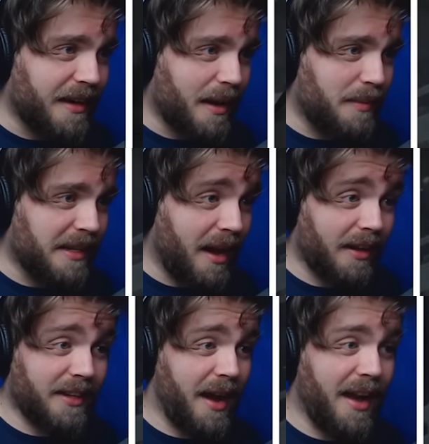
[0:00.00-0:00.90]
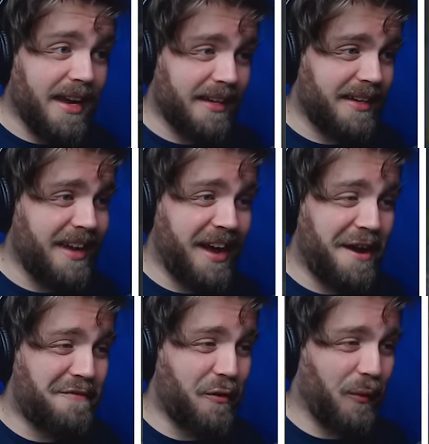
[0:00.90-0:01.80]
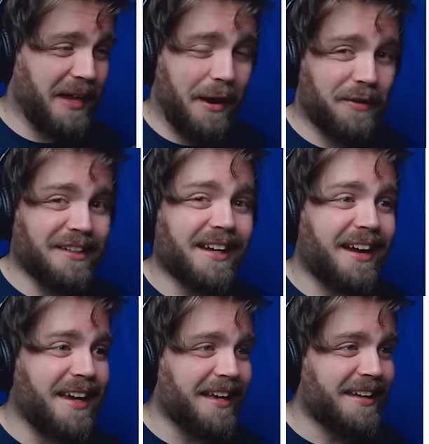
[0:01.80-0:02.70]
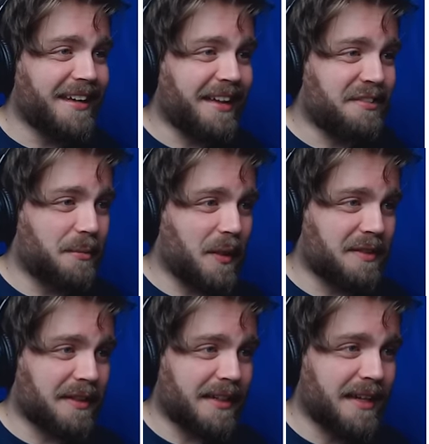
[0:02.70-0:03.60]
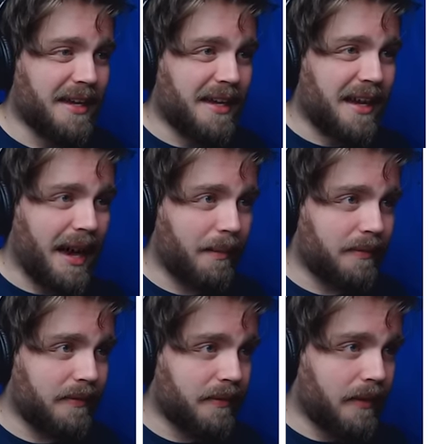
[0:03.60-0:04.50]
I mean, I die. I fall down and die. That's the worst that can happen.